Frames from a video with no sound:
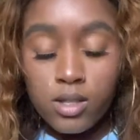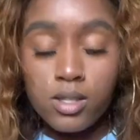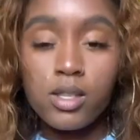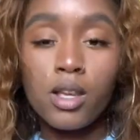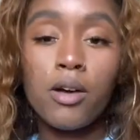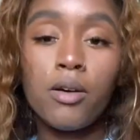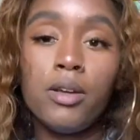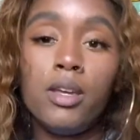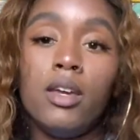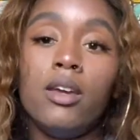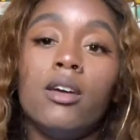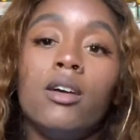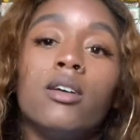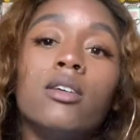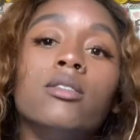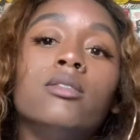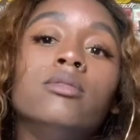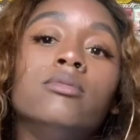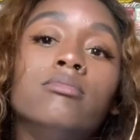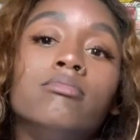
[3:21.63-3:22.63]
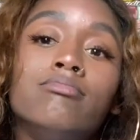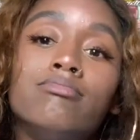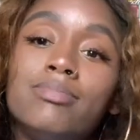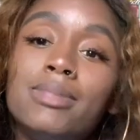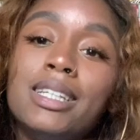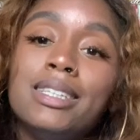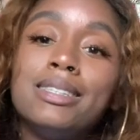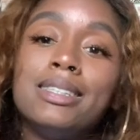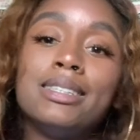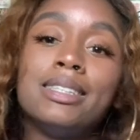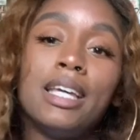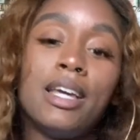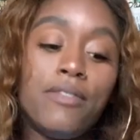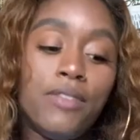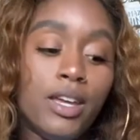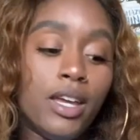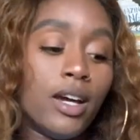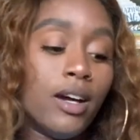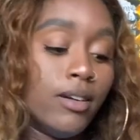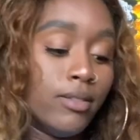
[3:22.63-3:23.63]
So yeah, this is
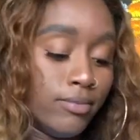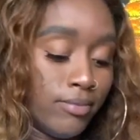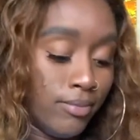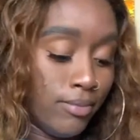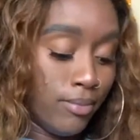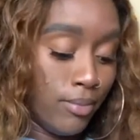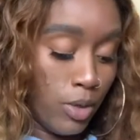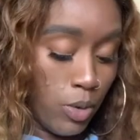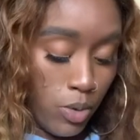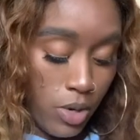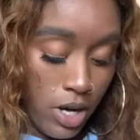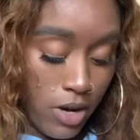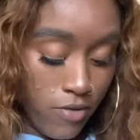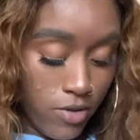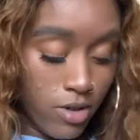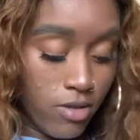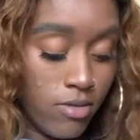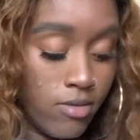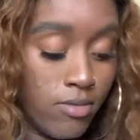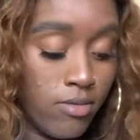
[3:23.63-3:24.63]
heavy, y'all. Whatever.